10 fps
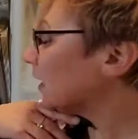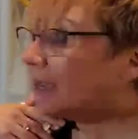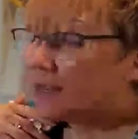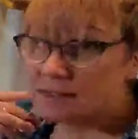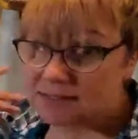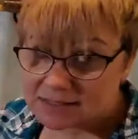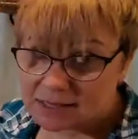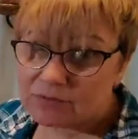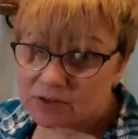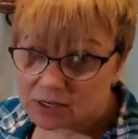selling
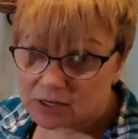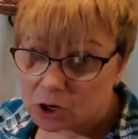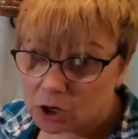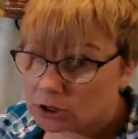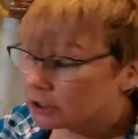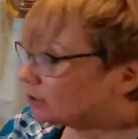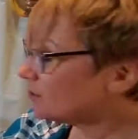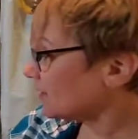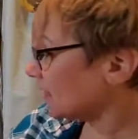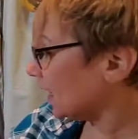at
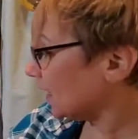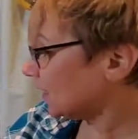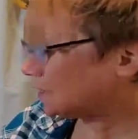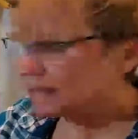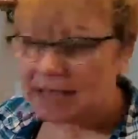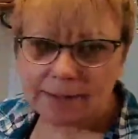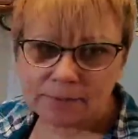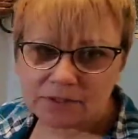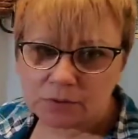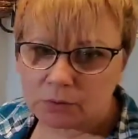$70, and
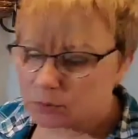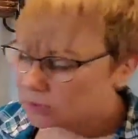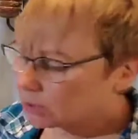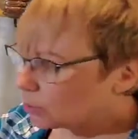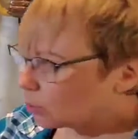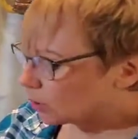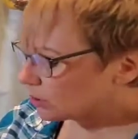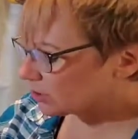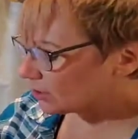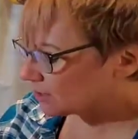it's absolutely
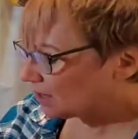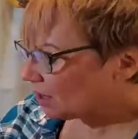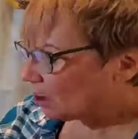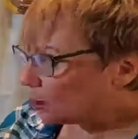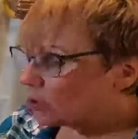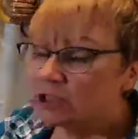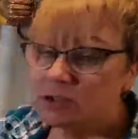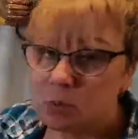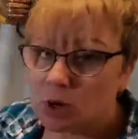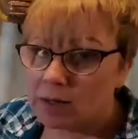gorgeous,
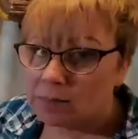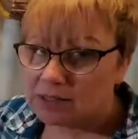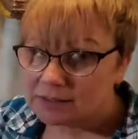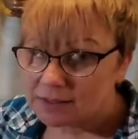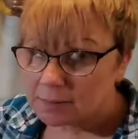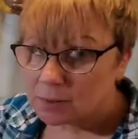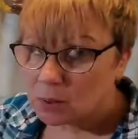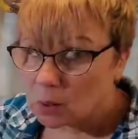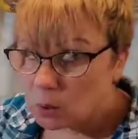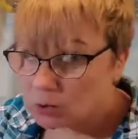which is why I
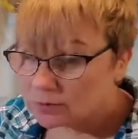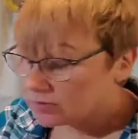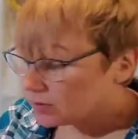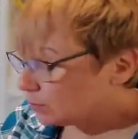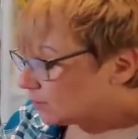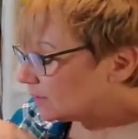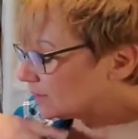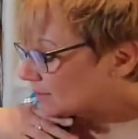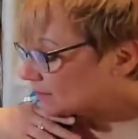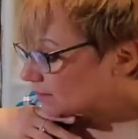picked up all of
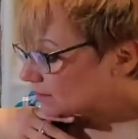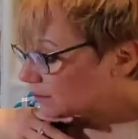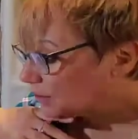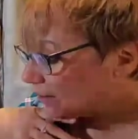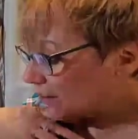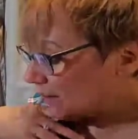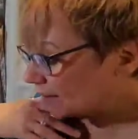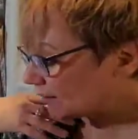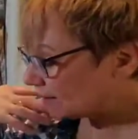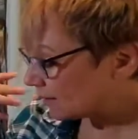the pieces,
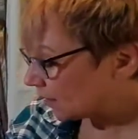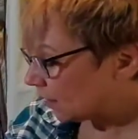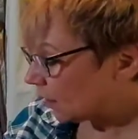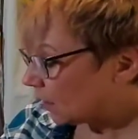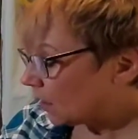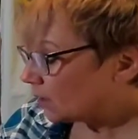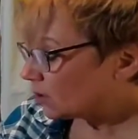because